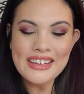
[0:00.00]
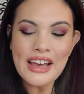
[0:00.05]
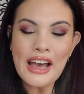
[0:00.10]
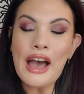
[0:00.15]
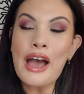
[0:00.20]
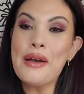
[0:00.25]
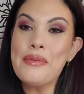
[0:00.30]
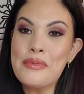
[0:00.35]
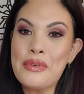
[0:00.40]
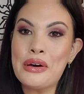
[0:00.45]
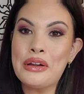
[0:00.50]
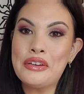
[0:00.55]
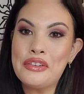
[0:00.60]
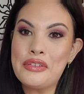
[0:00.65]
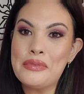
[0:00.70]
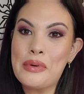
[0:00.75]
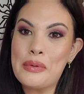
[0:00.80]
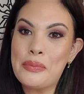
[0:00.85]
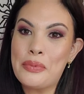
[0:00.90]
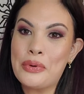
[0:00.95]
I'm gonna
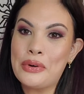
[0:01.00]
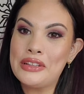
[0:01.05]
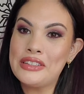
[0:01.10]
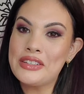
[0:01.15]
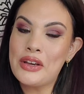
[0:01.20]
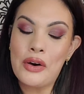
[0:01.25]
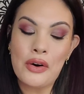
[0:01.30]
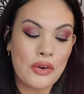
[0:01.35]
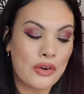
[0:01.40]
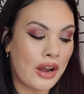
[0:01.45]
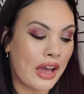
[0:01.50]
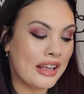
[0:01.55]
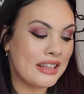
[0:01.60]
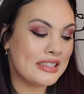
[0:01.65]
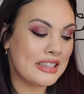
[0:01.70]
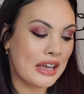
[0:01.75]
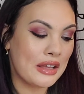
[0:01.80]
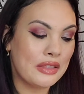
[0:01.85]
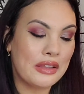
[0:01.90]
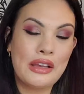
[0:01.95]
remember what it's called. I
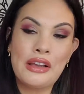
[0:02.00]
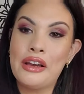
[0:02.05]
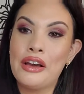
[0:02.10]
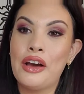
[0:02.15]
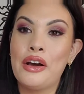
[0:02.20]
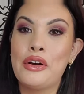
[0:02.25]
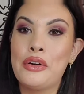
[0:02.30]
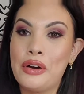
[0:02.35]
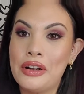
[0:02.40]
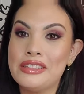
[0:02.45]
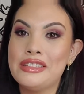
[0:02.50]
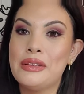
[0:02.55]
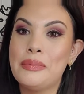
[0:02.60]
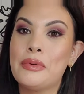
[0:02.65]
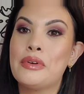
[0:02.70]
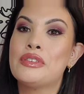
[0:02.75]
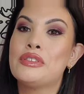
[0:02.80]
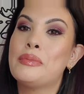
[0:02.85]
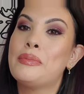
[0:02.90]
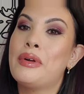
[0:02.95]
sound like a crazy
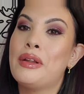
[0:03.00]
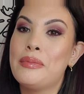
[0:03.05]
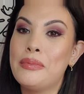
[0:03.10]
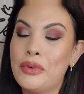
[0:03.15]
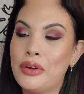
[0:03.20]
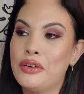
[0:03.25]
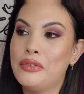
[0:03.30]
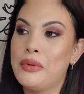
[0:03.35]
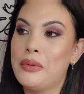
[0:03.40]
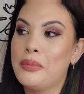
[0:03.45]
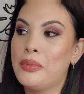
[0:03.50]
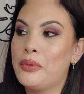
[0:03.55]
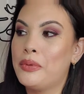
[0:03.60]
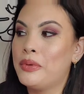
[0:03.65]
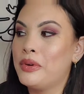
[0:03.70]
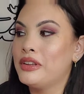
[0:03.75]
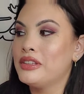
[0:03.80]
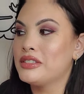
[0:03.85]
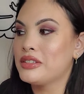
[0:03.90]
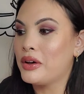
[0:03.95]
person, but I'm gonna remember
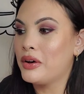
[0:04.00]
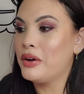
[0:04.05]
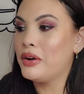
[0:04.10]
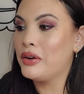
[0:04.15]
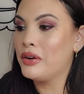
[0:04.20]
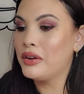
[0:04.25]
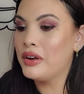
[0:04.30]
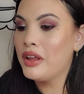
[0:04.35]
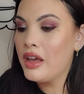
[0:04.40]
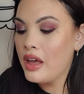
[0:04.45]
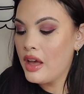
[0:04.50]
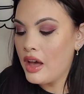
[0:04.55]
what it's called.